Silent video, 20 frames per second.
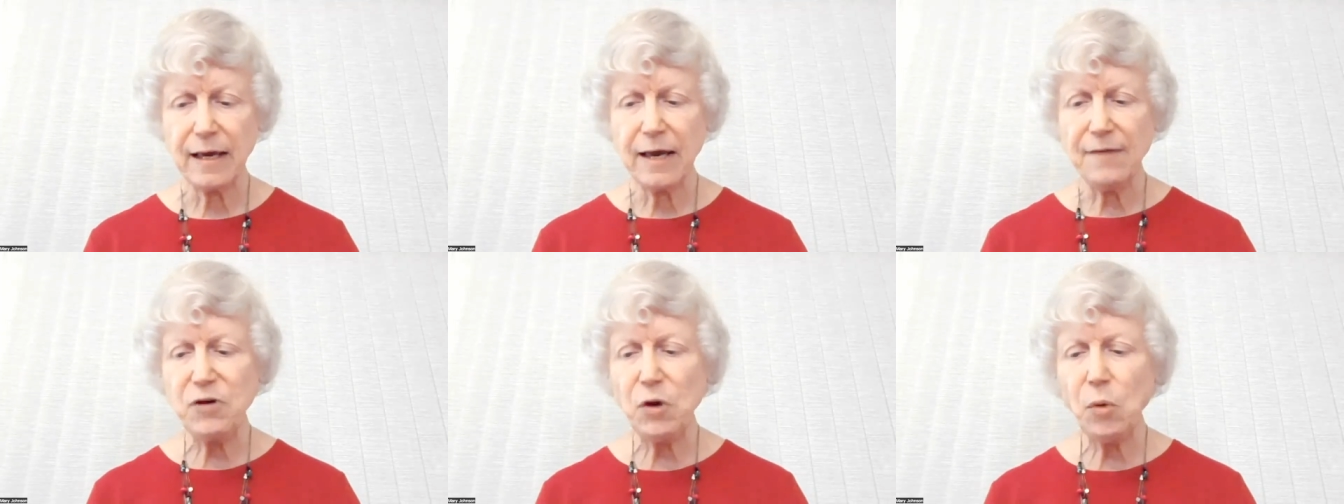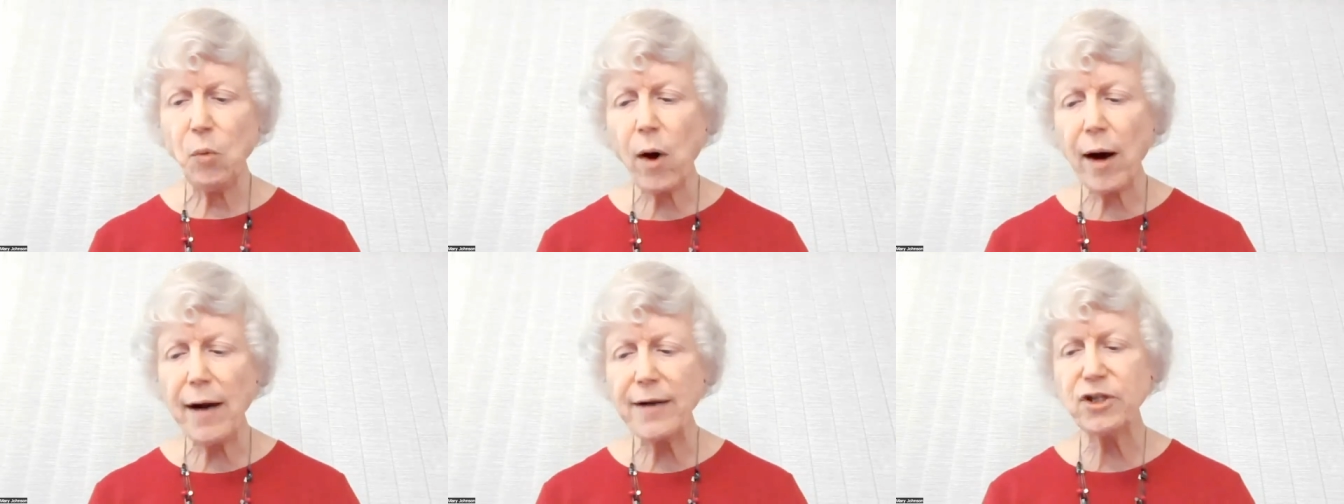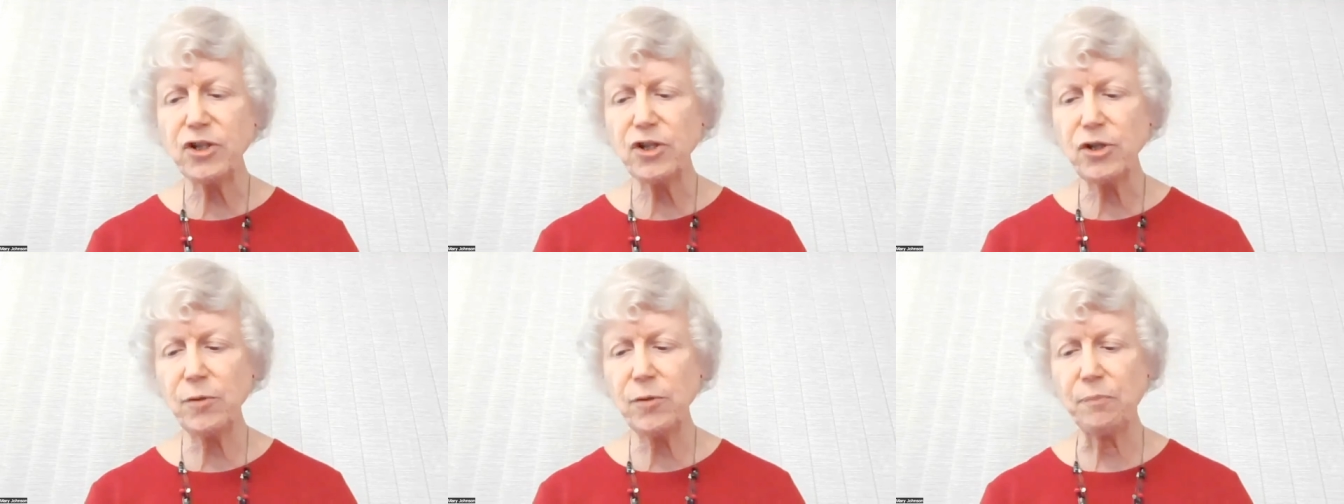If you
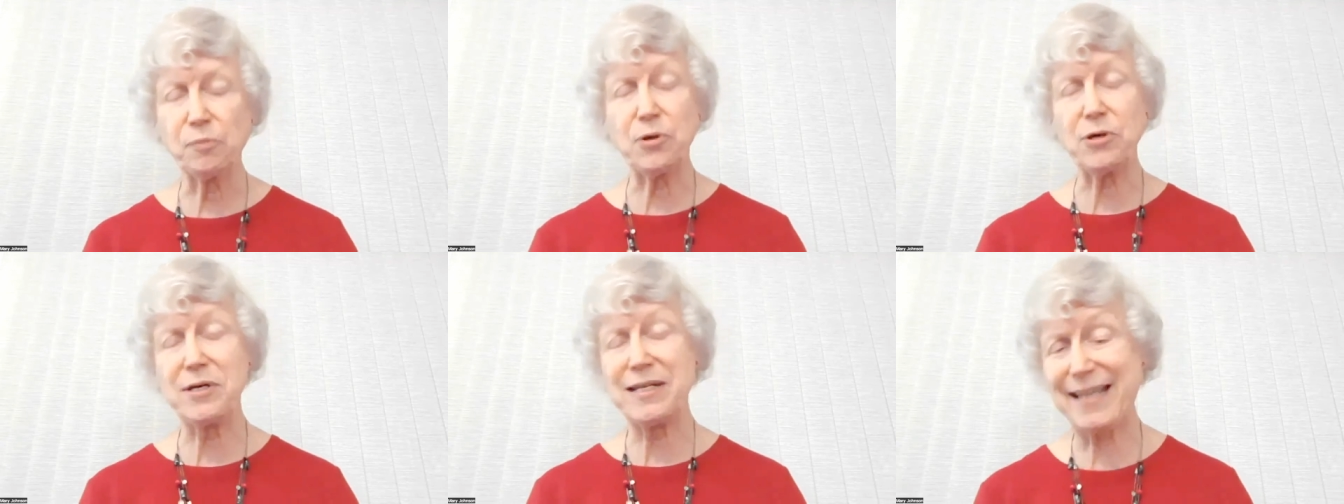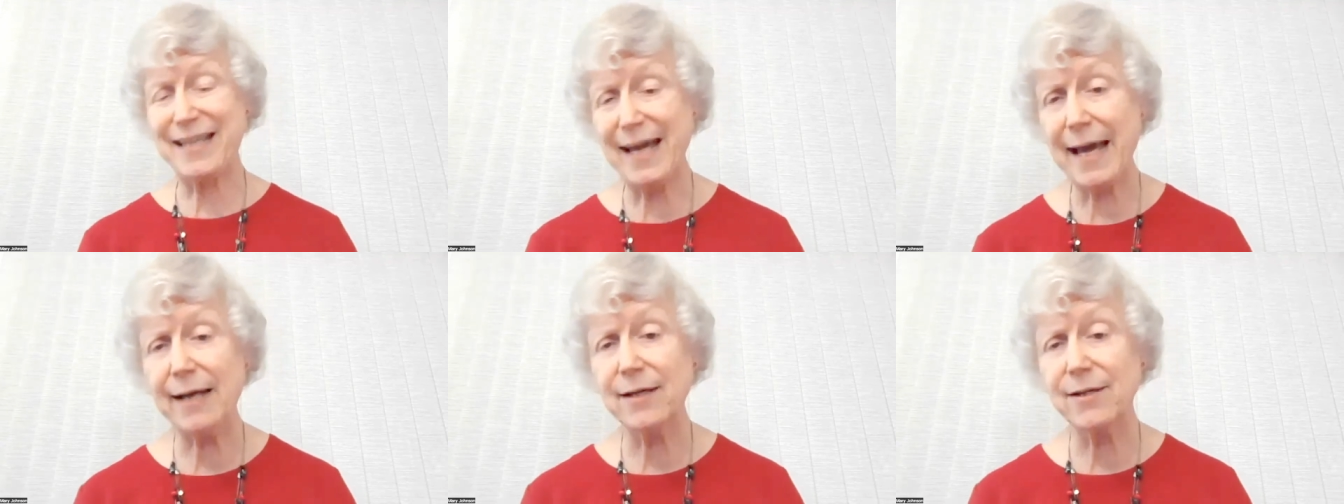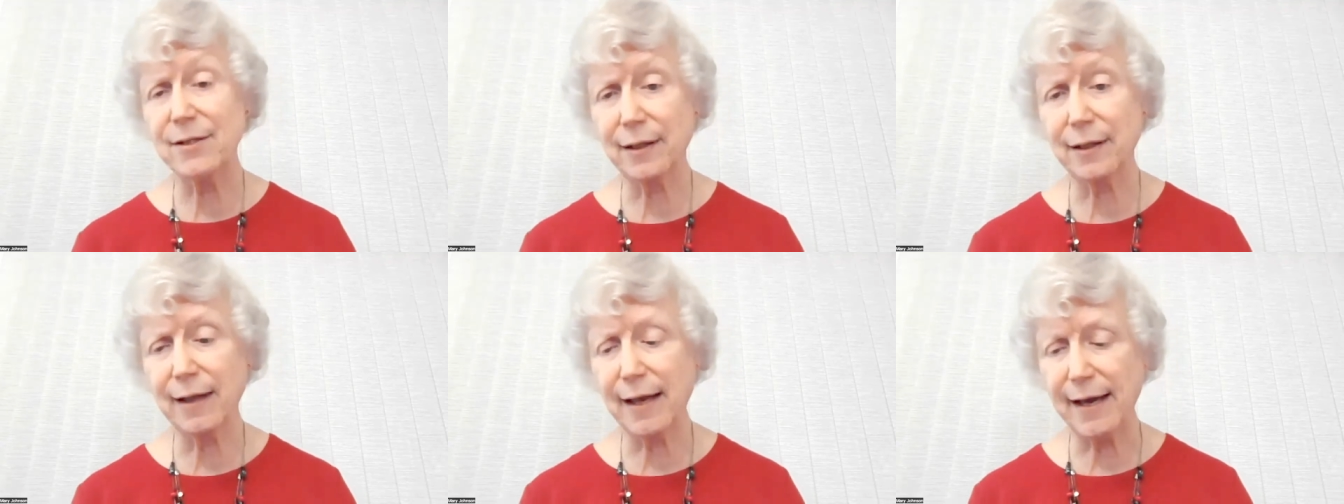want to
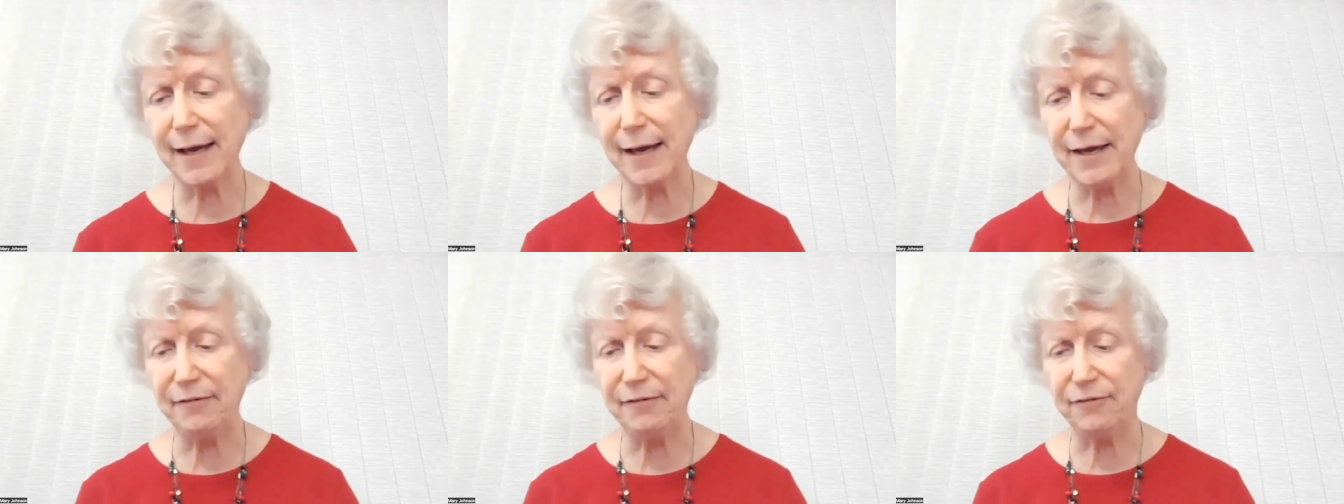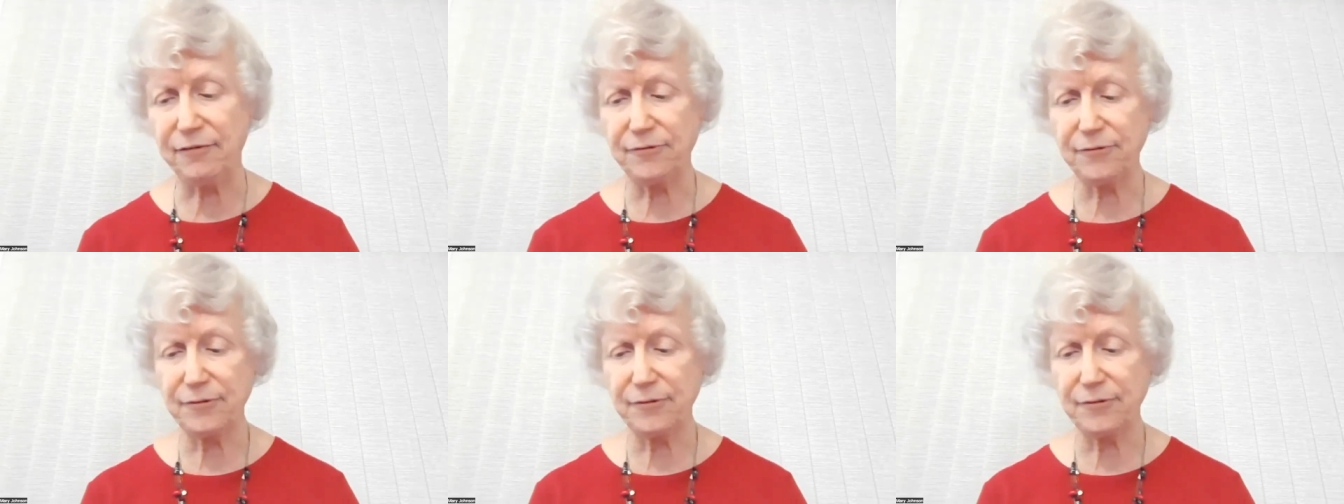protect a life,